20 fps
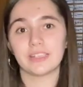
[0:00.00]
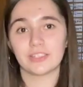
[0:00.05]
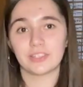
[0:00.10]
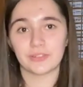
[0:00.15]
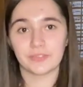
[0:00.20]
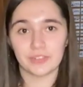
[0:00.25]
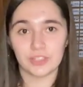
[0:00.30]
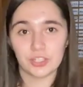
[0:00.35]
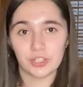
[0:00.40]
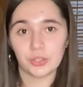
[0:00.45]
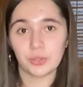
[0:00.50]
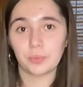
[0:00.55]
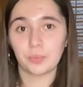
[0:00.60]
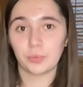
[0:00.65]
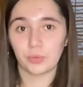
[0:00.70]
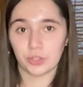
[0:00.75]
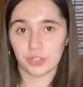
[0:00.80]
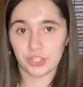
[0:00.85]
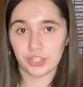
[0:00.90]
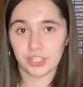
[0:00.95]
individual
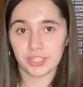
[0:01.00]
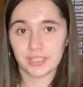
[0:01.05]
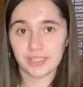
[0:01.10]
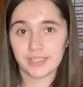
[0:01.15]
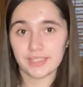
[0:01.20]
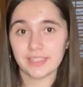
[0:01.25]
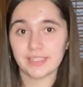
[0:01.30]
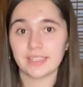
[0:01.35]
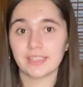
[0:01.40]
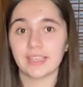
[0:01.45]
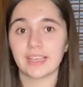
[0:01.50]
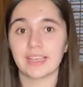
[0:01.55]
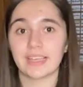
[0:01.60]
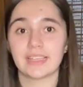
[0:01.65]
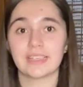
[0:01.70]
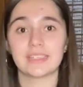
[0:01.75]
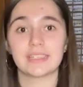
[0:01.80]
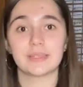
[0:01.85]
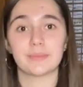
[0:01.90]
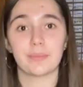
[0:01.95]
portions,
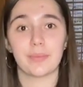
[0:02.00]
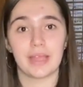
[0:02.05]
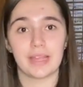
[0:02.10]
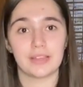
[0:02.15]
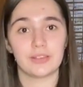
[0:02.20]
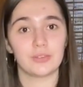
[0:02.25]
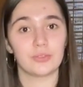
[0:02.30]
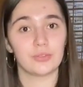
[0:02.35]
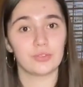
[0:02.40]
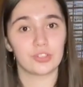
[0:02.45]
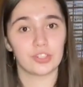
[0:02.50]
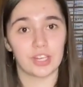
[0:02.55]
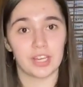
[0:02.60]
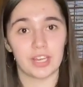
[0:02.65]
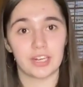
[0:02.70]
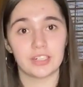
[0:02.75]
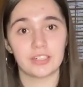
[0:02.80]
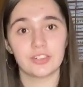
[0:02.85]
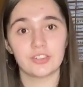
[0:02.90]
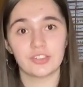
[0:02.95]
it's made to
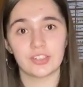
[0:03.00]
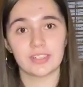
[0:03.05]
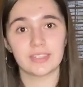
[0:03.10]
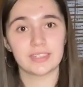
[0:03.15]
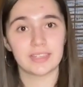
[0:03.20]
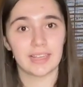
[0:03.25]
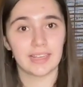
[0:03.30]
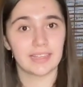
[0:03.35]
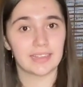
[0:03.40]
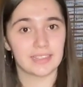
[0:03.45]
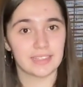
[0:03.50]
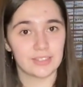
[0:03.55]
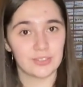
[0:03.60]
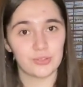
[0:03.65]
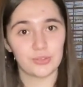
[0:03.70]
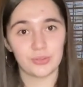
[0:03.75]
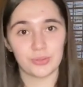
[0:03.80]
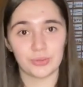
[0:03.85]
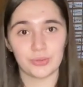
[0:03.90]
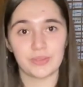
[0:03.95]
share, just like this
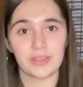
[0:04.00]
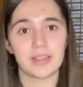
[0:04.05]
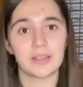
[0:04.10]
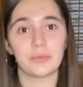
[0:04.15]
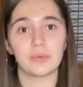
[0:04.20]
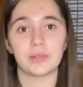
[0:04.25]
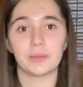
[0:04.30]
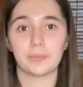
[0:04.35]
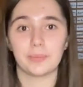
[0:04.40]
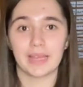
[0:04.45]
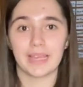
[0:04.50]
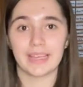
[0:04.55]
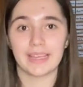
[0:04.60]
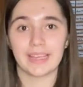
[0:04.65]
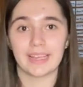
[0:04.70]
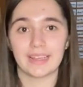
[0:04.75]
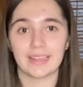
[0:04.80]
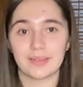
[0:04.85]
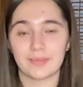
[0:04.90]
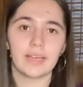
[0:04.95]
chudu that we're
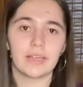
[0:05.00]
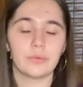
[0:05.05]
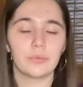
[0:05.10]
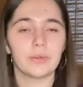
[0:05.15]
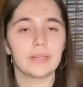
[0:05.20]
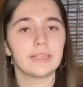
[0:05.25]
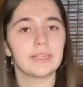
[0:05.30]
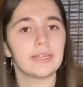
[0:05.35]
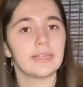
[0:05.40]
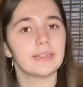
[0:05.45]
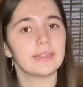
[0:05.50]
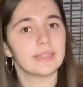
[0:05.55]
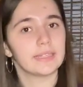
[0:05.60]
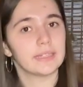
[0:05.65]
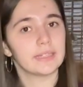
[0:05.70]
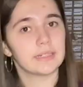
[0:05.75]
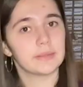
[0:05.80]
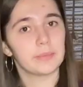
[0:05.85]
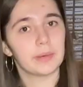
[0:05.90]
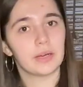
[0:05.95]
making. And when I
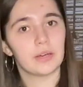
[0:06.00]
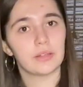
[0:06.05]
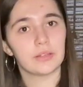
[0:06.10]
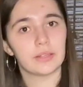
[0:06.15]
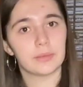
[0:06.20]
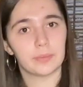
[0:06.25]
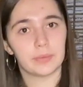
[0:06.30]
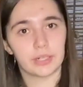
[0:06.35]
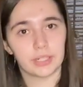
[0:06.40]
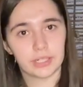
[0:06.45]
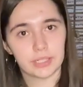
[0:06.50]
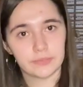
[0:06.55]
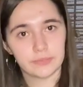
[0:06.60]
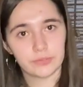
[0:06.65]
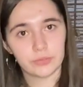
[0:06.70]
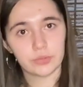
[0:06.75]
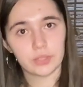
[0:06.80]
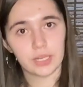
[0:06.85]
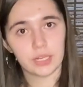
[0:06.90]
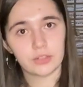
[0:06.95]
think about American
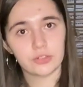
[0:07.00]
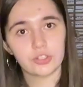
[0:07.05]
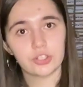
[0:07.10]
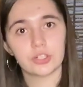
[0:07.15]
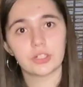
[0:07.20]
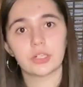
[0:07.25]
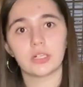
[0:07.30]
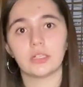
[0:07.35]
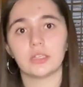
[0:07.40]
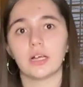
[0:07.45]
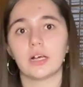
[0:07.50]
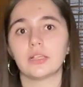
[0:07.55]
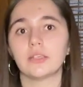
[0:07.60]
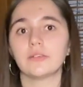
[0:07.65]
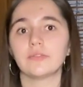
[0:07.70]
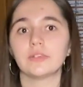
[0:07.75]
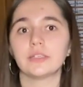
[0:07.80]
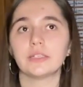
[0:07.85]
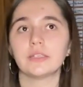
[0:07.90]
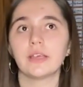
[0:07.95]
food culture, a lot
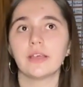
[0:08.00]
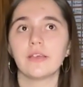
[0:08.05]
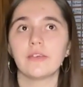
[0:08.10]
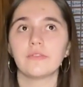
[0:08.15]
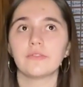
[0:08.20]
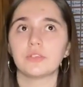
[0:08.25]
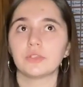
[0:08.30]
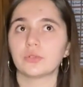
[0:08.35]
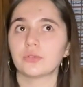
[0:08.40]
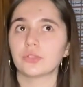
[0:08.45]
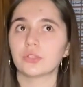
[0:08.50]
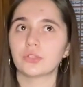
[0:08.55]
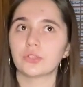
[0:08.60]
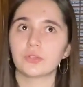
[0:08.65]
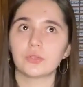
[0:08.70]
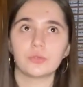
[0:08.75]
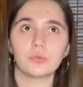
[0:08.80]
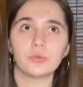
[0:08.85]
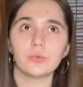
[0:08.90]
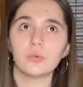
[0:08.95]
of it feels
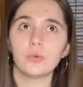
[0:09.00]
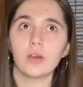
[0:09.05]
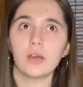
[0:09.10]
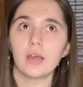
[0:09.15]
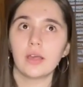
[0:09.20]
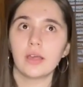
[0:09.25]
too